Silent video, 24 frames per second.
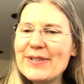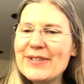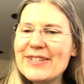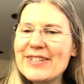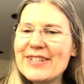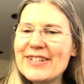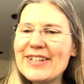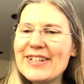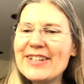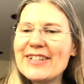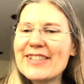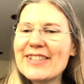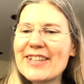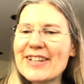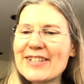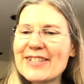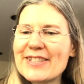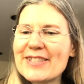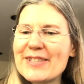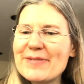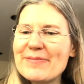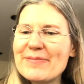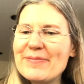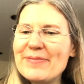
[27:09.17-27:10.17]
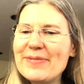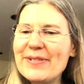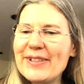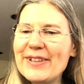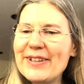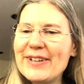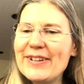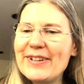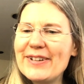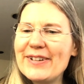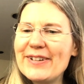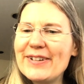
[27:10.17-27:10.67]
Janine likes the
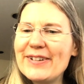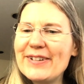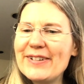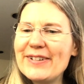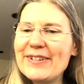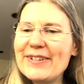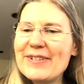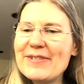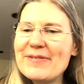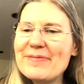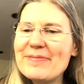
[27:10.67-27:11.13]
blue.